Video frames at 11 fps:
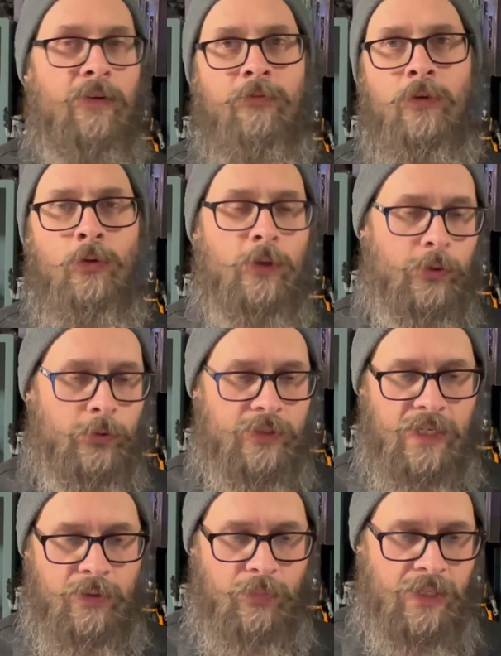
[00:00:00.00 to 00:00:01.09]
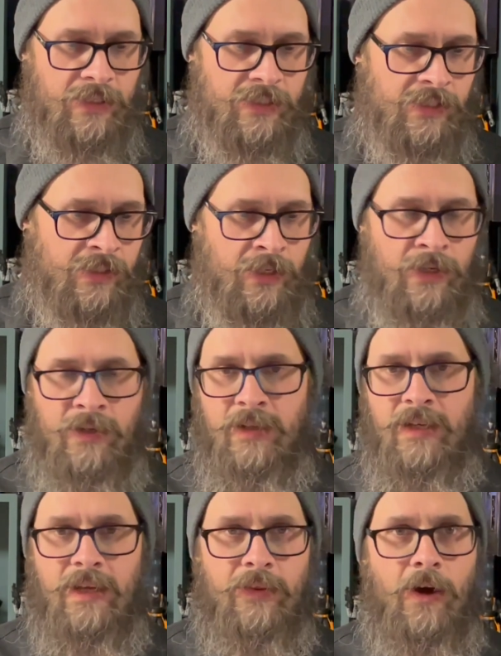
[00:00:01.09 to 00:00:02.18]
a few little tidbits
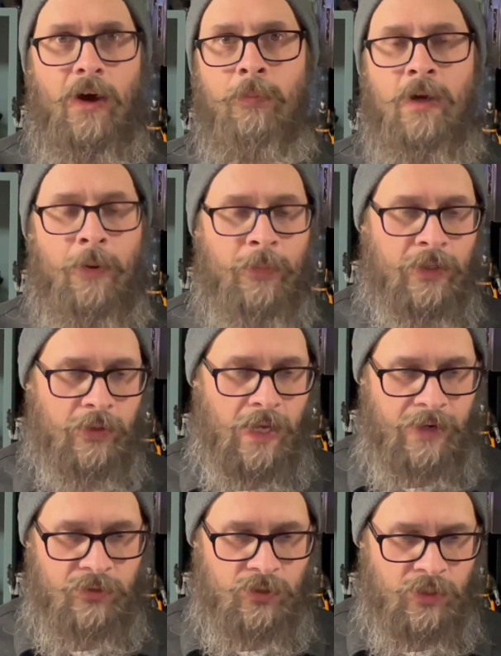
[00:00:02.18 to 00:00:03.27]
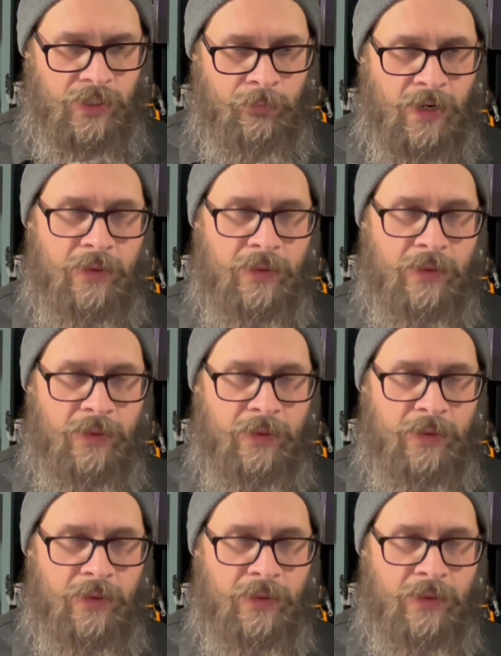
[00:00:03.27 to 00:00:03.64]
in the upcoming live stream.